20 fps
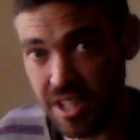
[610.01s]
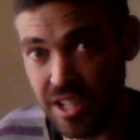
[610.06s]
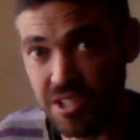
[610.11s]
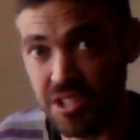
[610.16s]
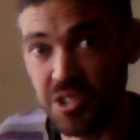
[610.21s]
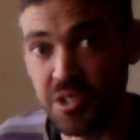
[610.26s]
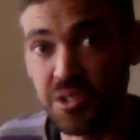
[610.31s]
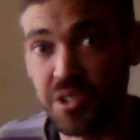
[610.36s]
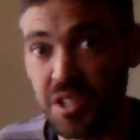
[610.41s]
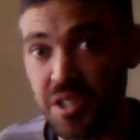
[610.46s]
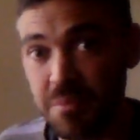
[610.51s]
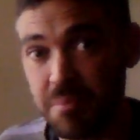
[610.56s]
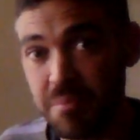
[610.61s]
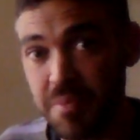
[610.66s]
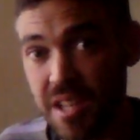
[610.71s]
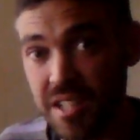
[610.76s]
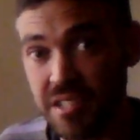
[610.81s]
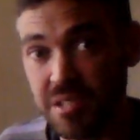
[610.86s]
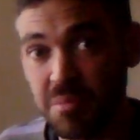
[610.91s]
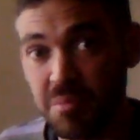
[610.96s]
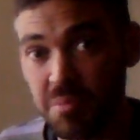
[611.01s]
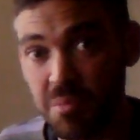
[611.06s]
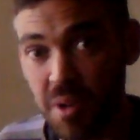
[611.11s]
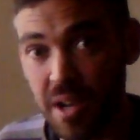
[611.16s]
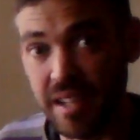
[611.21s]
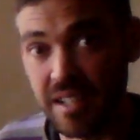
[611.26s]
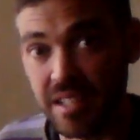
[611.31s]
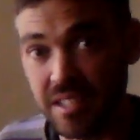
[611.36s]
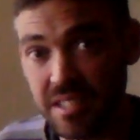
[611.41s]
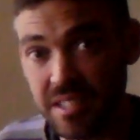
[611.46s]
It's usually the best
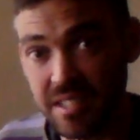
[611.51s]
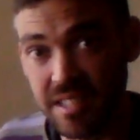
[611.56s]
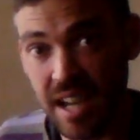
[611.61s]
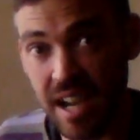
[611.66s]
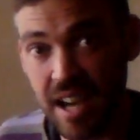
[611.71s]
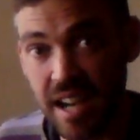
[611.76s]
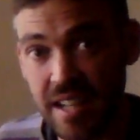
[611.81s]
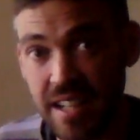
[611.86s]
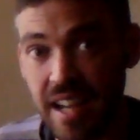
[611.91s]
way to start